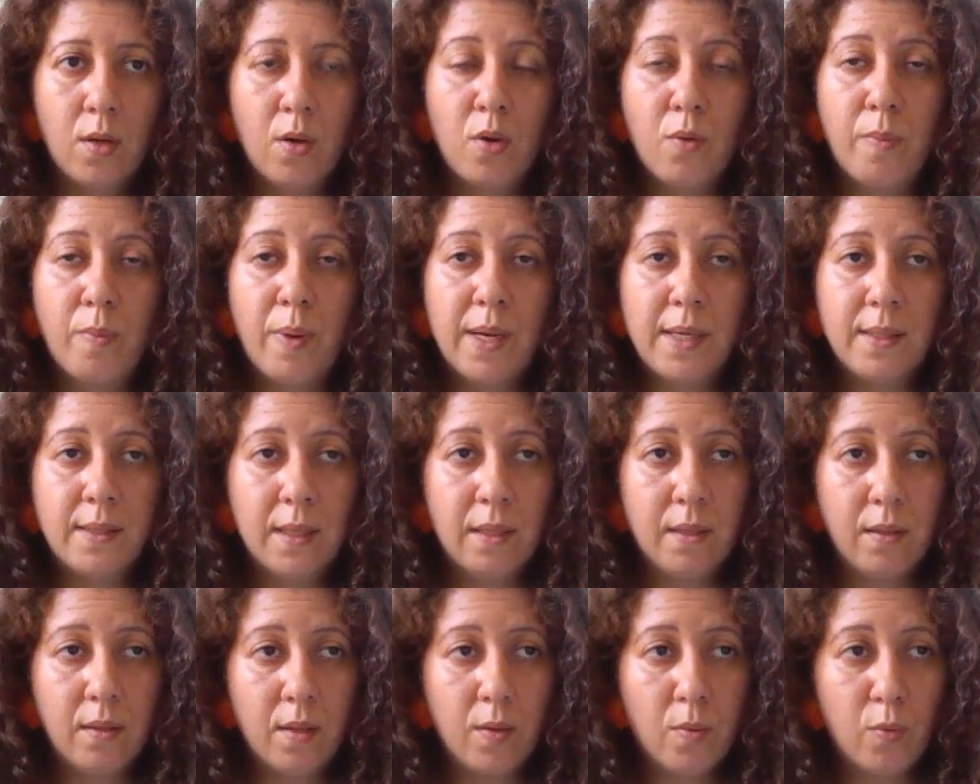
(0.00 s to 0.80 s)
or by
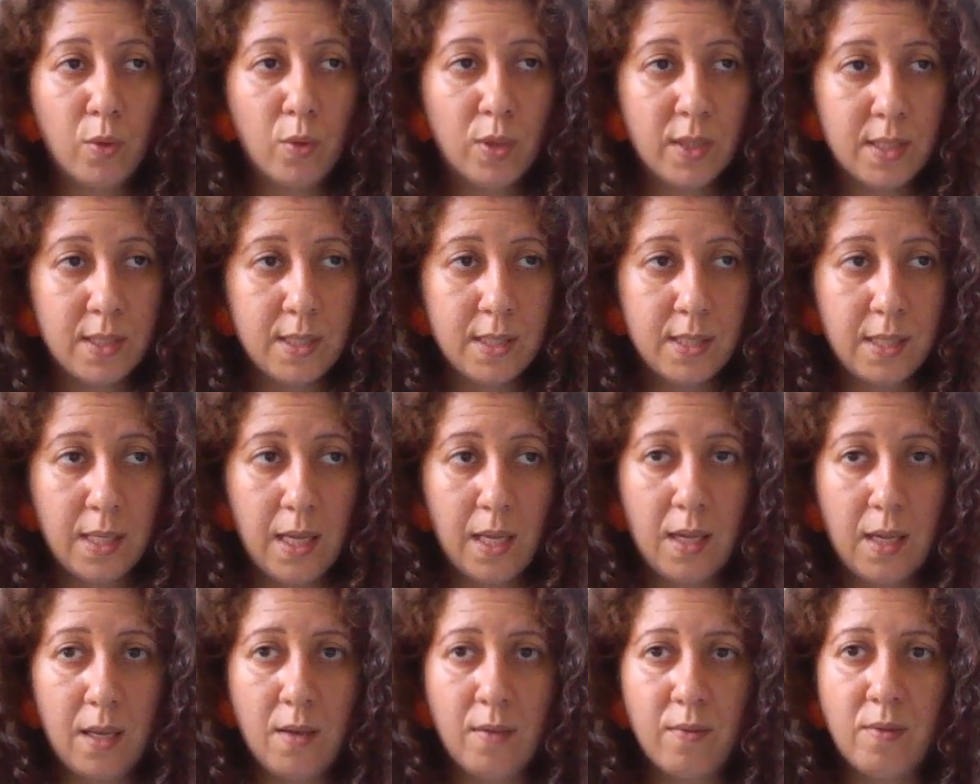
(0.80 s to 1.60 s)
telling them what to
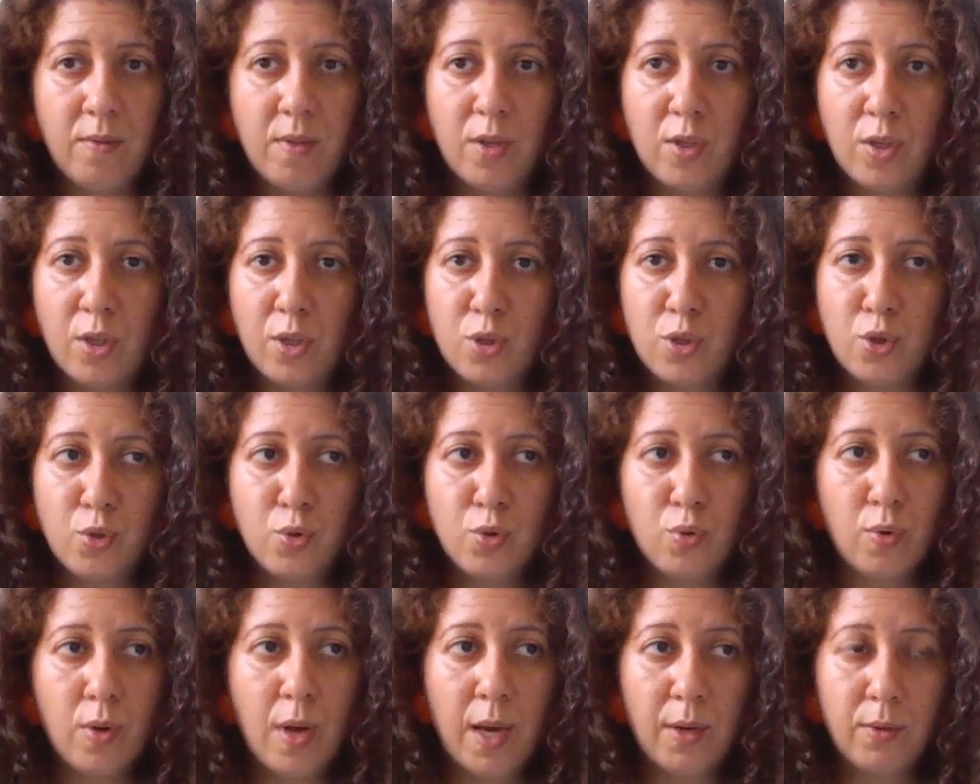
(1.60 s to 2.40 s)
say if they're not
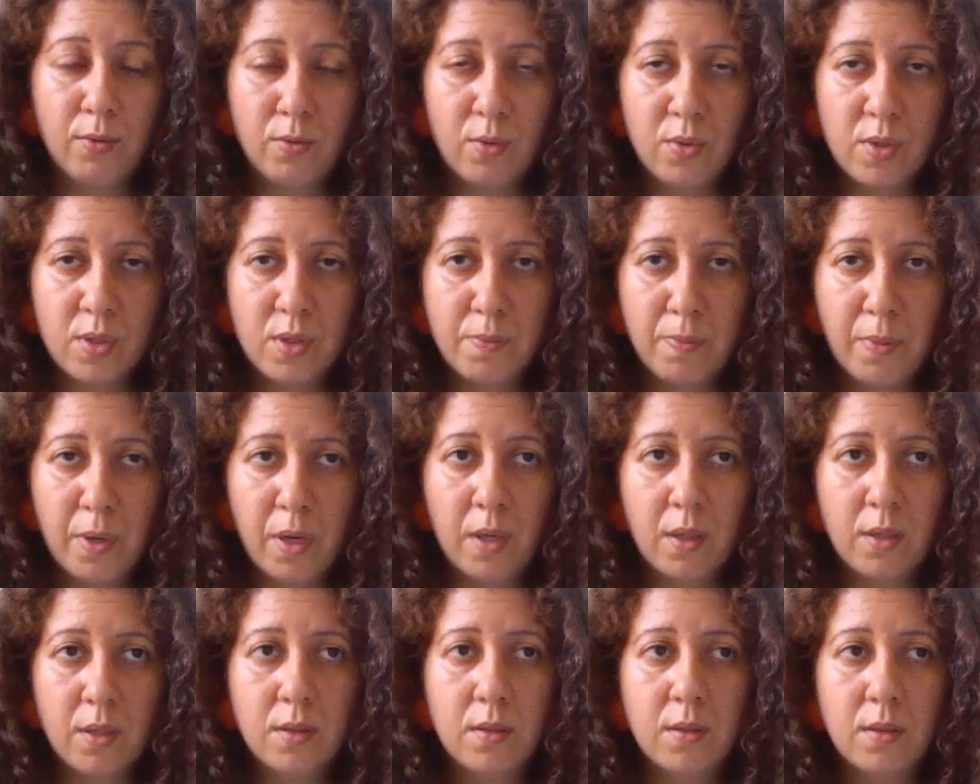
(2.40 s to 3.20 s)
sure how to
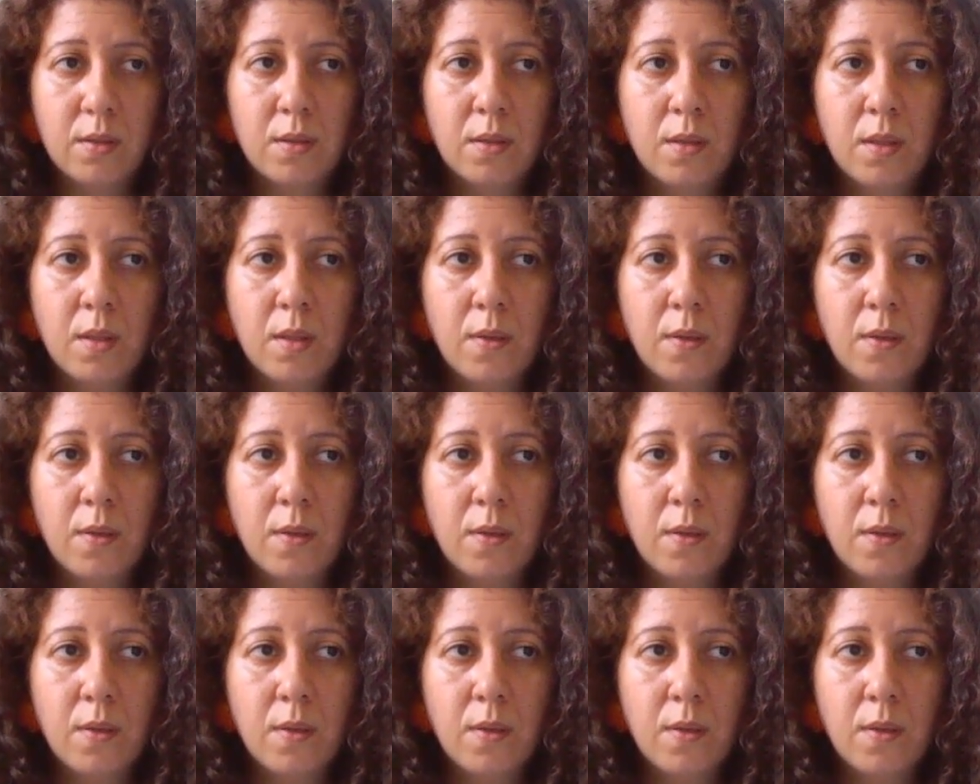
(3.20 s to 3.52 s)
respond.